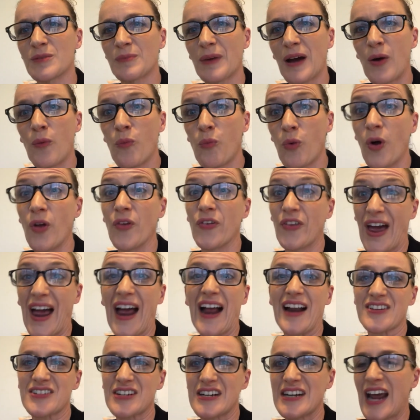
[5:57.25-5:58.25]
about what's
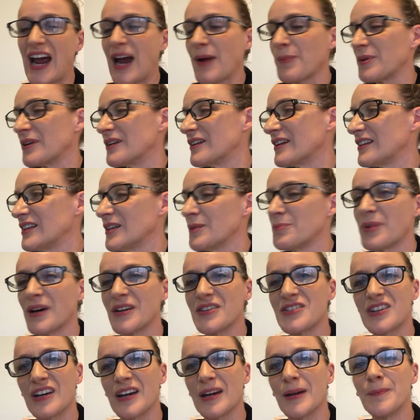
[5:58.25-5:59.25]
actually happened in the
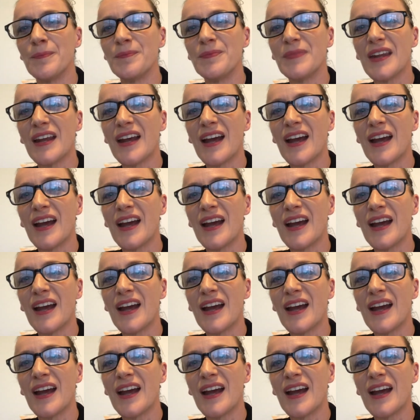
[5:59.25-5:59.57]
budget.